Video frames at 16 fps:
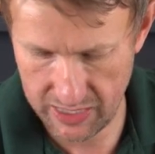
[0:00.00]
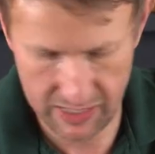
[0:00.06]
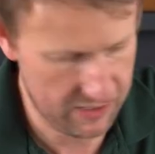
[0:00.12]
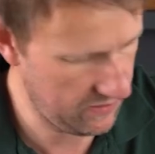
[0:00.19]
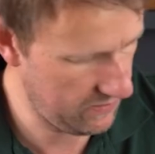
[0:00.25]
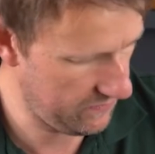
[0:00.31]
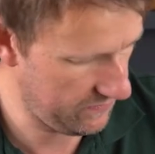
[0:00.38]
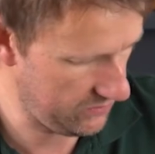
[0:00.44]

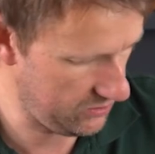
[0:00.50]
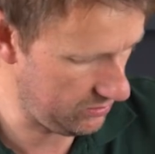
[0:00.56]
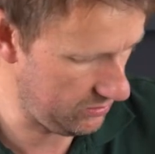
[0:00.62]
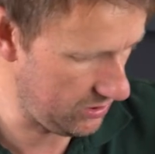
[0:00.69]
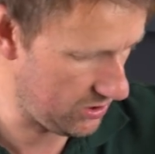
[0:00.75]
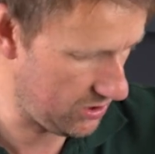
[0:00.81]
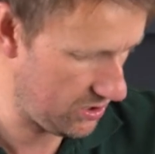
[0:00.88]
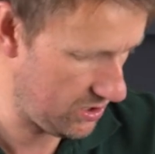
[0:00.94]
and
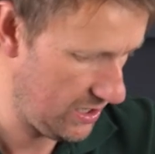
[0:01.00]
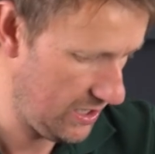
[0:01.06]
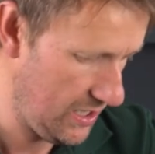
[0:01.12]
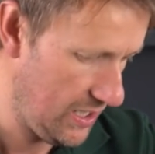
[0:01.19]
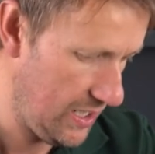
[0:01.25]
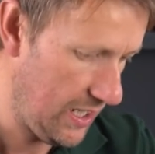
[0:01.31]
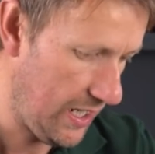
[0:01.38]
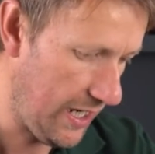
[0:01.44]
forwards.
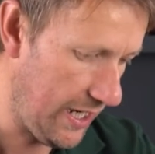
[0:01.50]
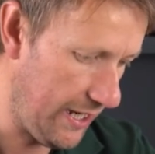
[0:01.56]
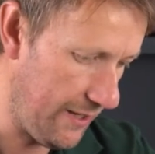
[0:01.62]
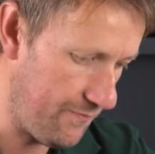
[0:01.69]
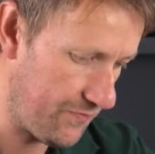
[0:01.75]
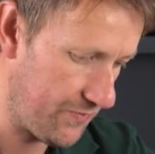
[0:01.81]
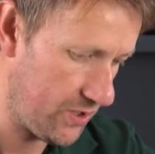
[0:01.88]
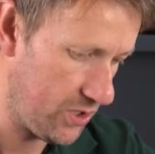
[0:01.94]

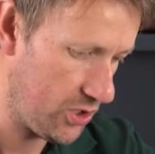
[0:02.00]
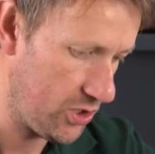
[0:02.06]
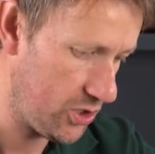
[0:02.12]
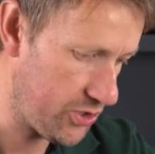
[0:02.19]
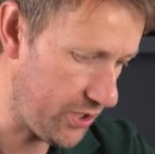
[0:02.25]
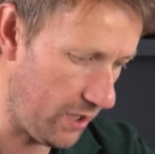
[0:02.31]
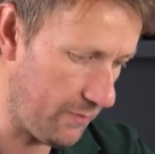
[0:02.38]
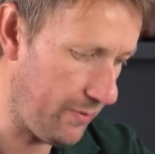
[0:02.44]

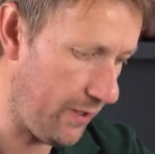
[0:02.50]
Stock